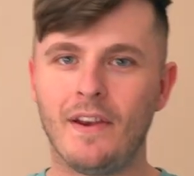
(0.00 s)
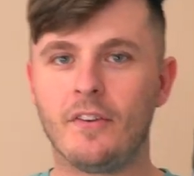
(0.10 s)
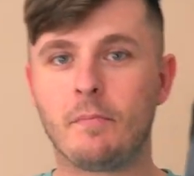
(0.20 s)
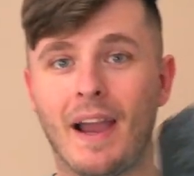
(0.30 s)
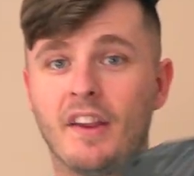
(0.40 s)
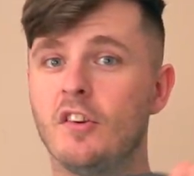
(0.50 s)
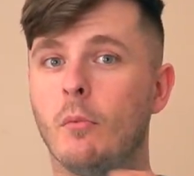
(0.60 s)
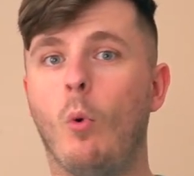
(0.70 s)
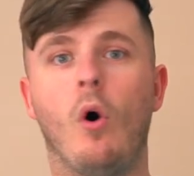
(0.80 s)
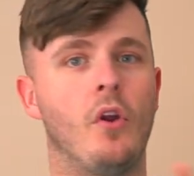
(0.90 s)
here is package
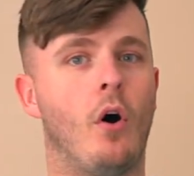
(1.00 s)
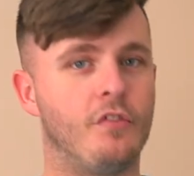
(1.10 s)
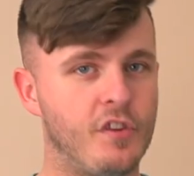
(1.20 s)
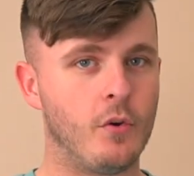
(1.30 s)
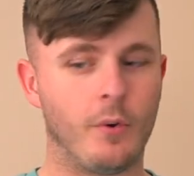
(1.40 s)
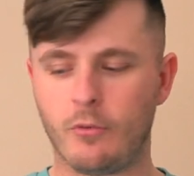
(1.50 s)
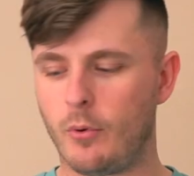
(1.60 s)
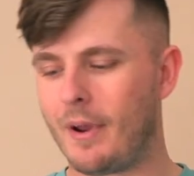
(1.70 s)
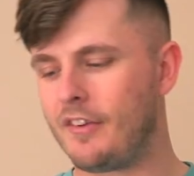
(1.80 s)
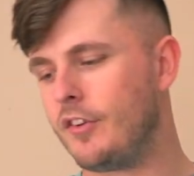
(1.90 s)
number one of two, which we
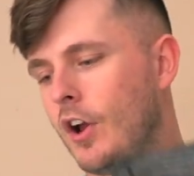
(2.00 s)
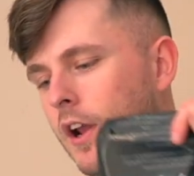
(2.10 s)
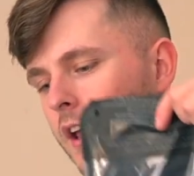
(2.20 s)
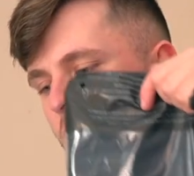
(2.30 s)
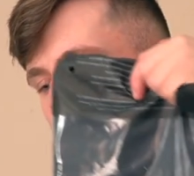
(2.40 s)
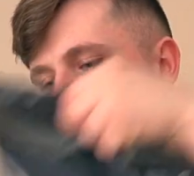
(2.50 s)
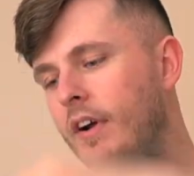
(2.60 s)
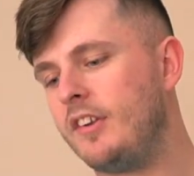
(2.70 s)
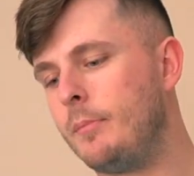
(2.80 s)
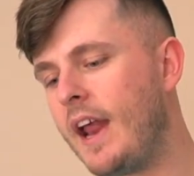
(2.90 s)
mentioned earlier, what I've
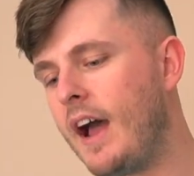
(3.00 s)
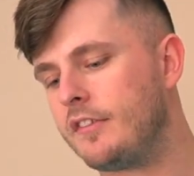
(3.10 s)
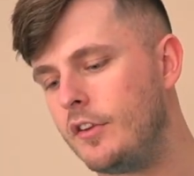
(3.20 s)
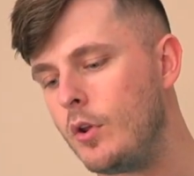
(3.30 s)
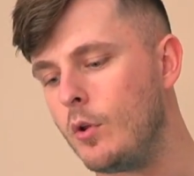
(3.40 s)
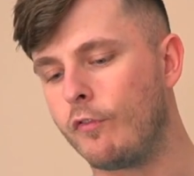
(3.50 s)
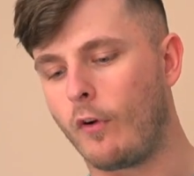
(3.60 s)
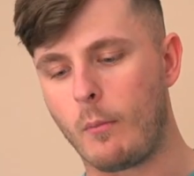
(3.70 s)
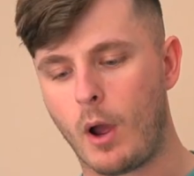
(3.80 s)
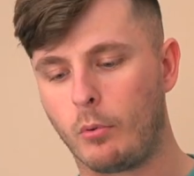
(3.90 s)
actually been asked to do
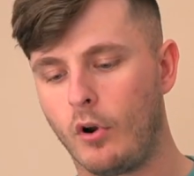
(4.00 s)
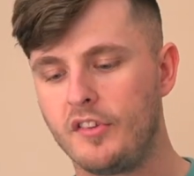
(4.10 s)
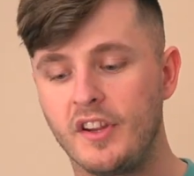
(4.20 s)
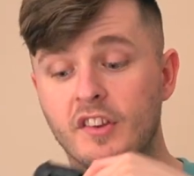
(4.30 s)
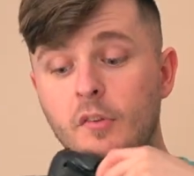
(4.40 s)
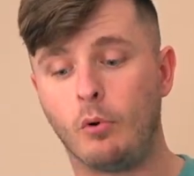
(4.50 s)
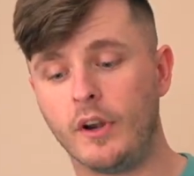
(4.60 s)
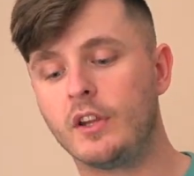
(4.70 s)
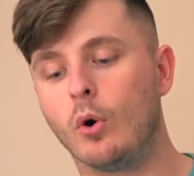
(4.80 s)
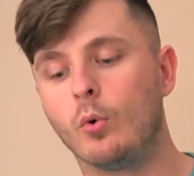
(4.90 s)
from MyProtein. It's a
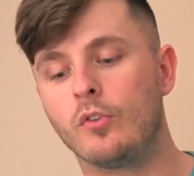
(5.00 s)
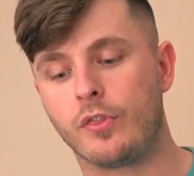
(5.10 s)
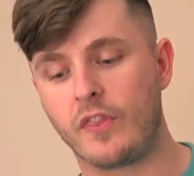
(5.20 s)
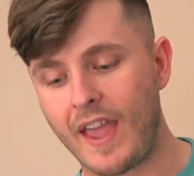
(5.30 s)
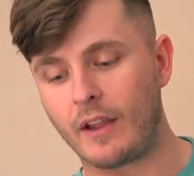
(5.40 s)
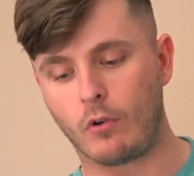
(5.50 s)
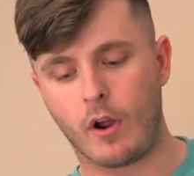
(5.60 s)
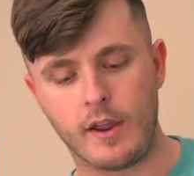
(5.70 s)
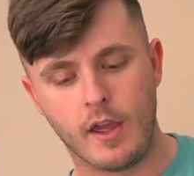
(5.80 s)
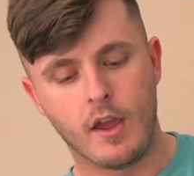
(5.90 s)
pretty cool thing,
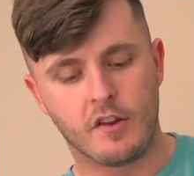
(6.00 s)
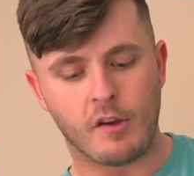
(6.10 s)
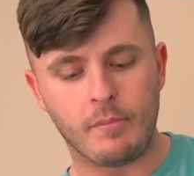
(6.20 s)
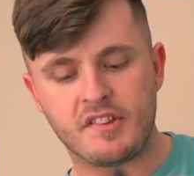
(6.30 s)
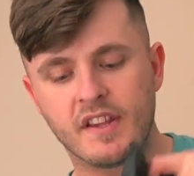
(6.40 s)
right? So I've been